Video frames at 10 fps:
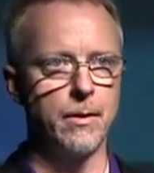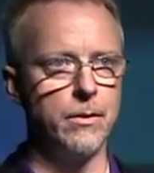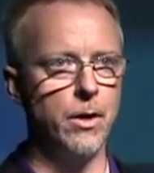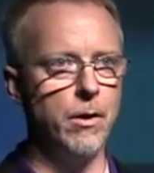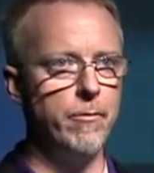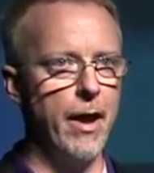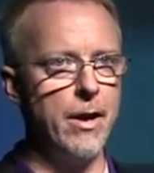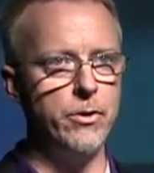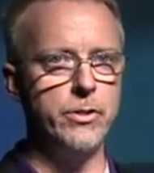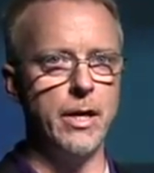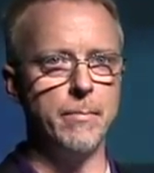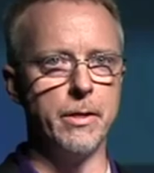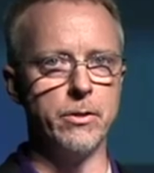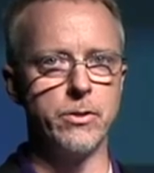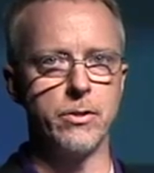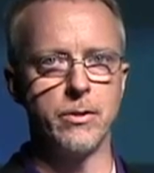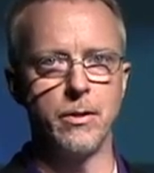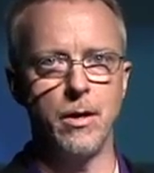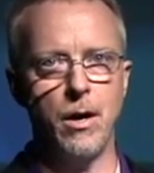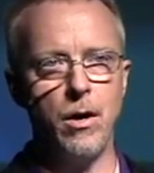there are value statements
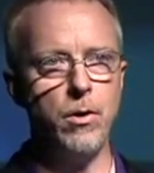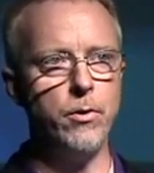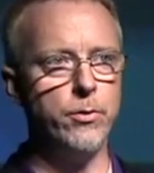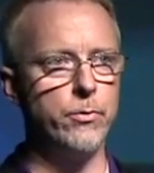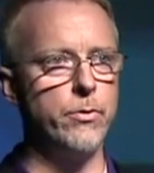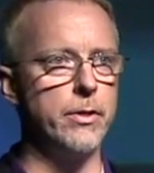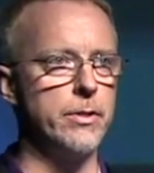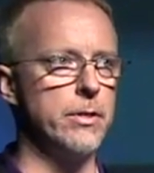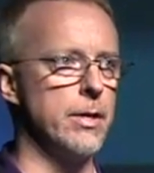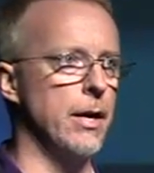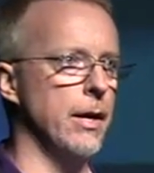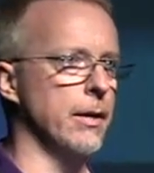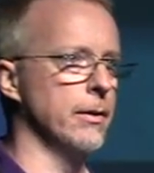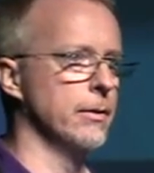all through this design.